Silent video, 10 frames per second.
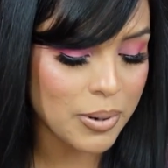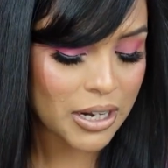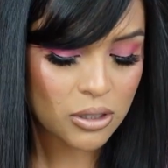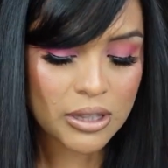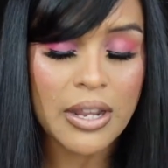but
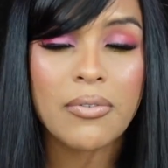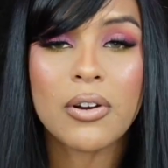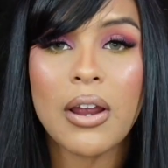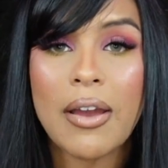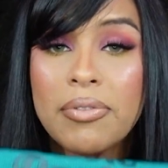I
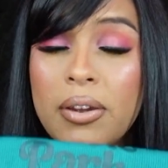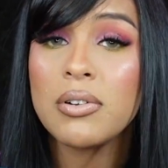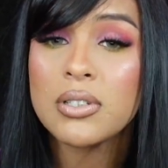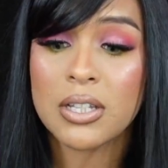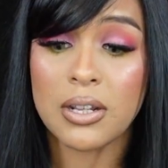never, I've
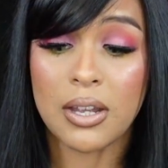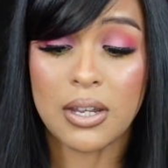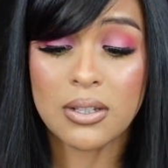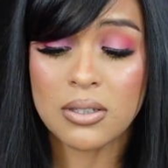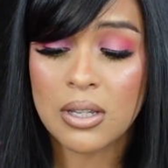never seen
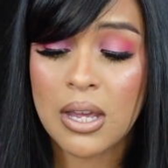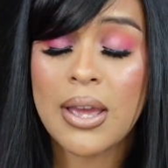these.